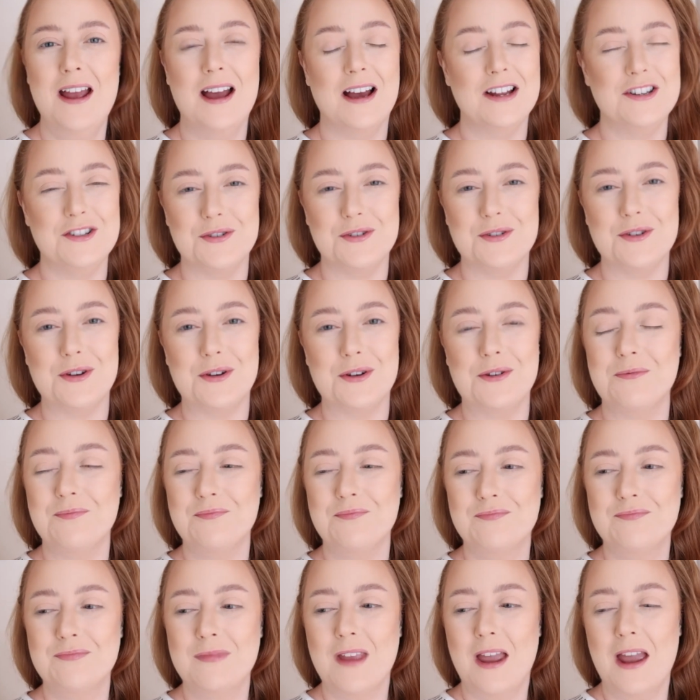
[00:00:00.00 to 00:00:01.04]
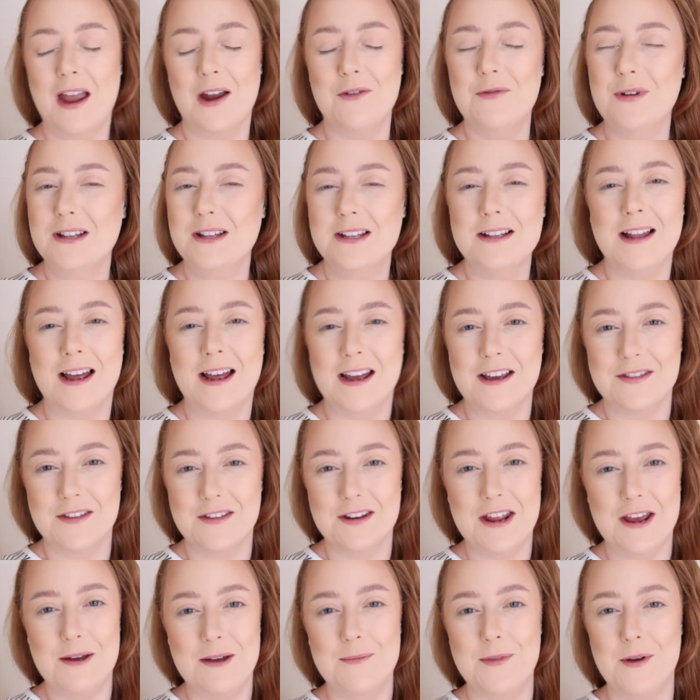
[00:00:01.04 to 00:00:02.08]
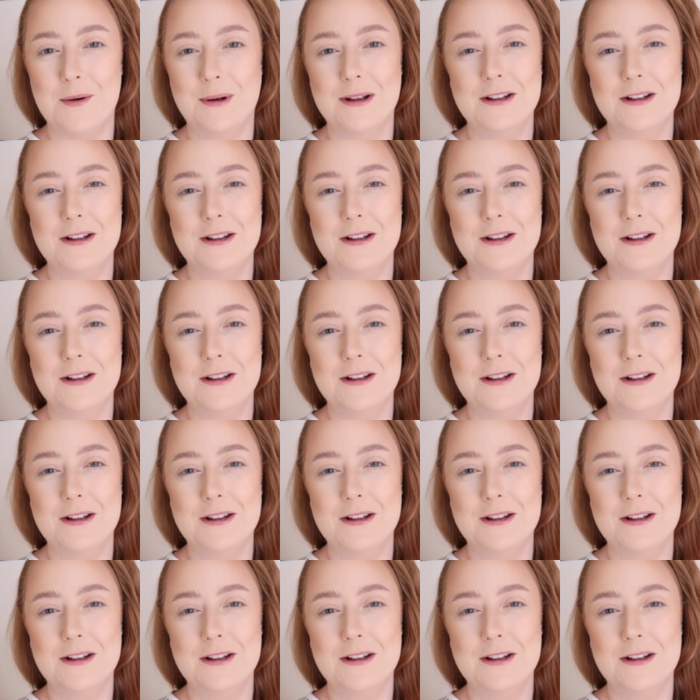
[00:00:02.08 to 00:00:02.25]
I don't know. I really like the name though.